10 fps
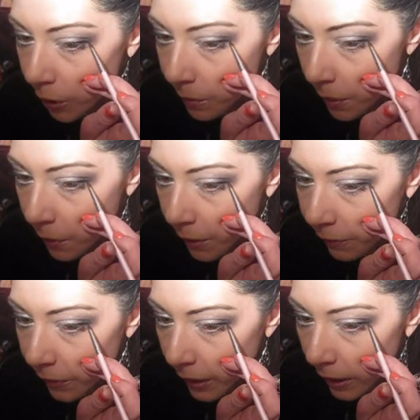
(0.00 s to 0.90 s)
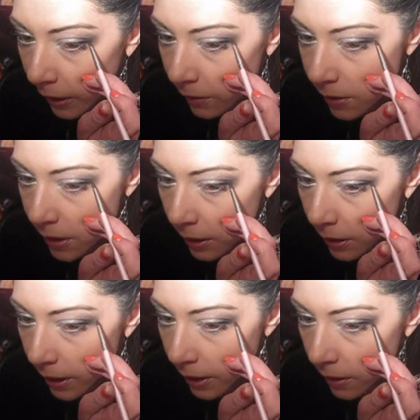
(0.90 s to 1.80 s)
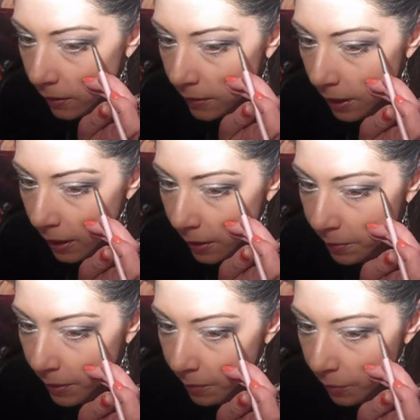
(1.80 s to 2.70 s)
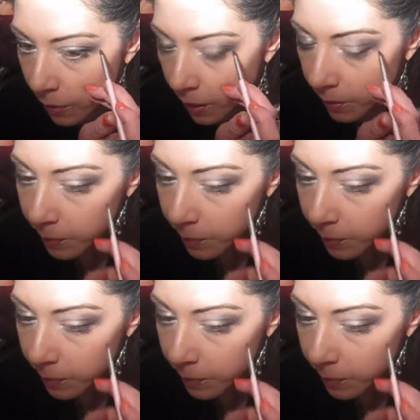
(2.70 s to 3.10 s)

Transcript: You might want to flick it out just a little tiny bit more.